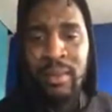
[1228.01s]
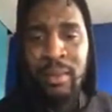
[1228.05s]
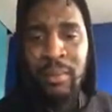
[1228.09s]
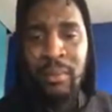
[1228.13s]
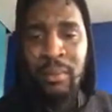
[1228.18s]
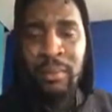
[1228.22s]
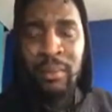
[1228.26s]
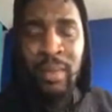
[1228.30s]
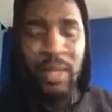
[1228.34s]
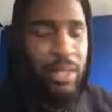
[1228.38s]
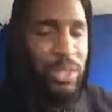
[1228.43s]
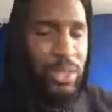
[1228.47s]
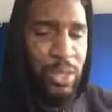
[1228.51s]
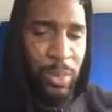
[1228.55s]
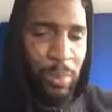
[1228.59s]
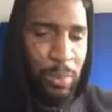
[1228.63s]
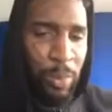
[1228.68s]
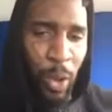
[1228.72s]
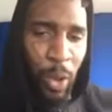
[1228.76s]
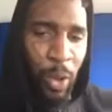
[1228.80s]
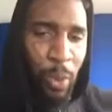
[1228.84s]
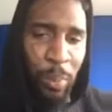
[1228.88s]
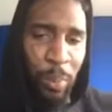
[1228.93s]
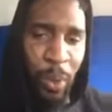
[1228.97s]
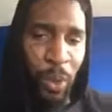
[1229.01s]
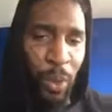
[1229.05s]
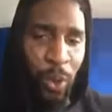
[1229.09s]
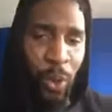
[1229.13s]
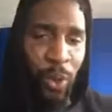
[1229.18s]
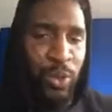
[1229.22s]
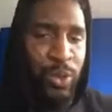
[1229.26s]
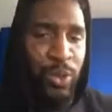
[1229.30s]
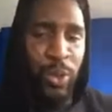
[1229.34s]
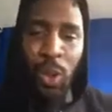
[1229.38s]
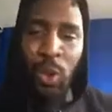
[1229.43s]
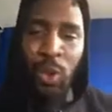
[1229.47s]
Mister
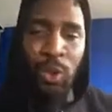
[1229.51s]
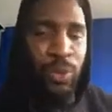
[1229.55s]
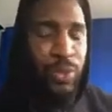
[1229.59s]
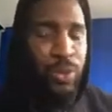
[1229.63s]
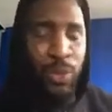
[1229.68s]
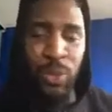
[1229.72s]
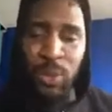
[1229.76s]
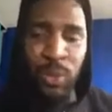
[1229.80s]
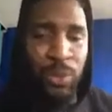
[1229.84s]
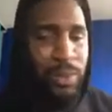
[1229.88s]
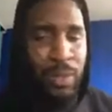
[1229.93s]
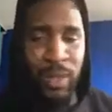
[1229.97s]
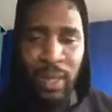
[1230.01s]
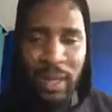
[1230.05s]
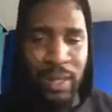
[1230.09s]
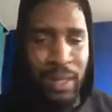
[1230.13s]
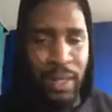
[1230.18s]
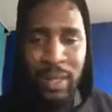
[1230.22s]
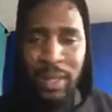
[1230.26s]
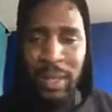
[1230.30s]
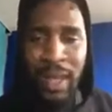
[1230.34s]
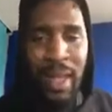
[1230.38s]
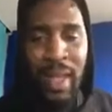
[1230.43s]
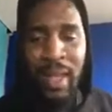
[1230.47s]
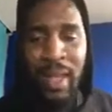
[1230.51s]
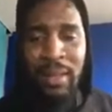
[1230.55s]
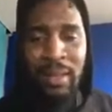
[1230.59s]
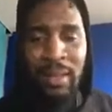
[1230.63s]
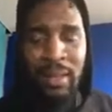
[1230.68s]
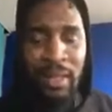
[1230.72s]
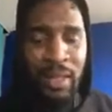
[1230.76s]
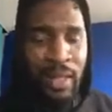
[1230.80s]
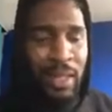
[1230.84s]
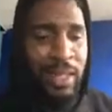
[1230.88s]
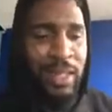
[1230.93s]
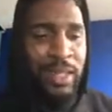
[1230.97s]
Popo don't do none of that.
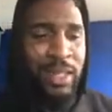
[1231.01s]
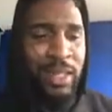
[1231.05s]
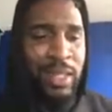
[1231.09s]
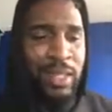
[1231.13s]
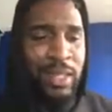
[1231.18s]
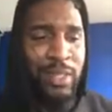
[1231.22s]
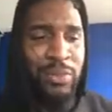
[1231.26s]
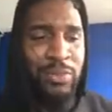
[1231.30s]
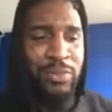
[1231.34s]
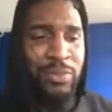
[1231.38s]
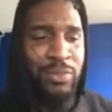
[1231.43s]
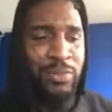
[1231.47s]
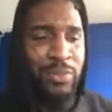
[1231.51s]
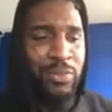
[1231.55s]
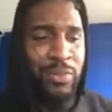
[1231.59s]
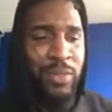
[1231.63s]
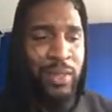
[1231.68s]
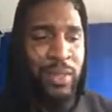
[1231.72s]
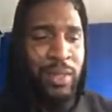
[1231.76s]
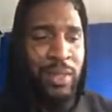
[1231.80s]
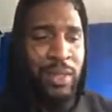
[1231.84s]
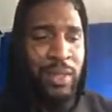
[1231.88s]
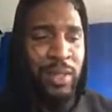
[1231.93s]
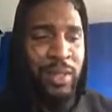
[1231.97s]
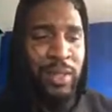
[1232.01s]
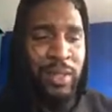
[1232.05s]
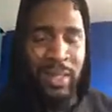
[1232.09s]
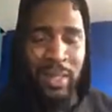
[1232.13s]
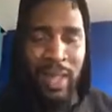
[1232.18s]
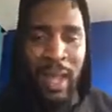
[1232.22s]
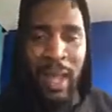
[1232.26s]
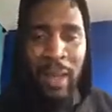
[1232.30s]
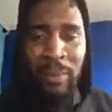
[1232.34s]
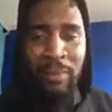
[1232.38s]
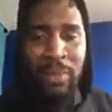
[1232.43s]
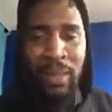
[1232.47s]
He just
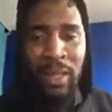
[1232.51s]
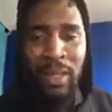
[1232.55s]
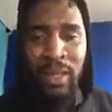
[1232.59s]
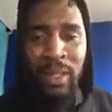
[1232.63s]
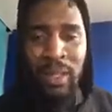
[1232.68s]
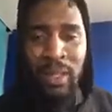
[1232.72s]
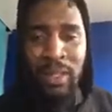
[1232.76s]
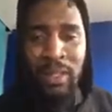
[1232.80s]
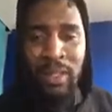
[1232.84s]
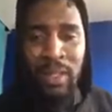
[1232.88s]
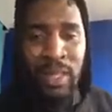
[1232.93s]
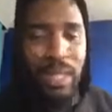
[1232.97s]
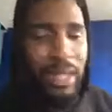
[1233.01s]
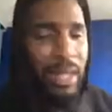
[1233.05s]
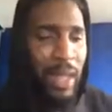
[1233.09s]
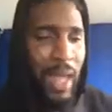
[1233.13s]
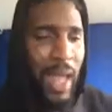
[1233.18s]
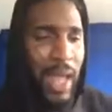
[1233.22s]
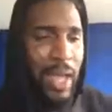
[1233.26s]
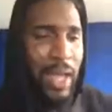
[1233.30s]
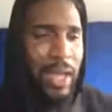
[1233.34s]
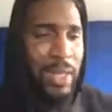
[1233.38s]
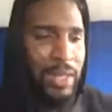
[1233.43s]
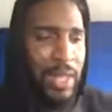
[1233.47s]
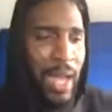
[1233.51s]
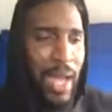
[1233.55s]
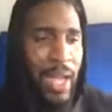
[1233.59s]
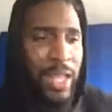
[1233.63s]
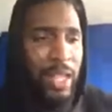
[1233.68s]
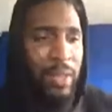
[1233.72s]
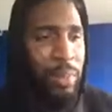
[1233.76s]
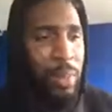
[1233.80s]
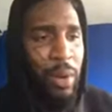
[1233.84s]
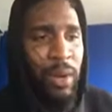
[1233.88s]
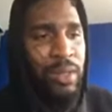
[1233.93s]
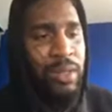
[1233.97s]
stop things. He like a nice
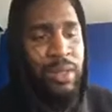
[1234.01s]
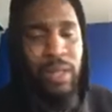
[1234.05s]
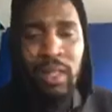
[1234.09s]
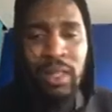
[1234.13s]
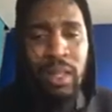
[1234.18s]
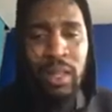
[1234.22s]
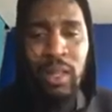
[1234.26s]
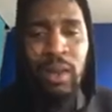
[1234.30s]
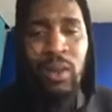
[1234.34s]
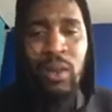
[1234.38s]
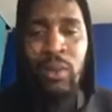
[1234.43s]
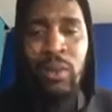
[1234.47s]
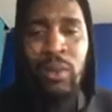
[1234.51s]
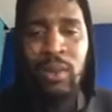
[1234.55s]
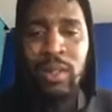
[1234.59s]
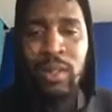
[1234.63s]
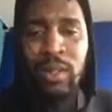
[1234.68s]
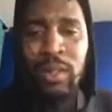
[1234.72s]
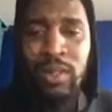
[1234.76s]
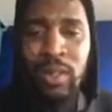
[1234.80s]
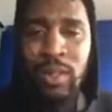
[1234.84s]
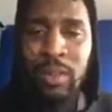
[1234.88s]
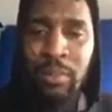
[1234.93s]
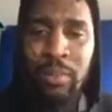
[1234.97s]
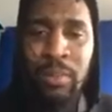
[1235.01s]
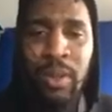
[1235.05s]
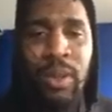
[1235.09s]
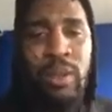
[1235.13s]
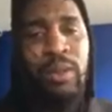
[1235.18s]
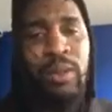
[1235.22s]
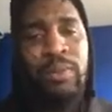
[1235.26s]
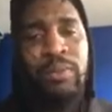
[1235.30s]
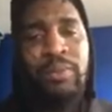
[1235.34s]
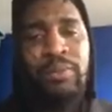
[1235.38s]
person. He don't want to, bro.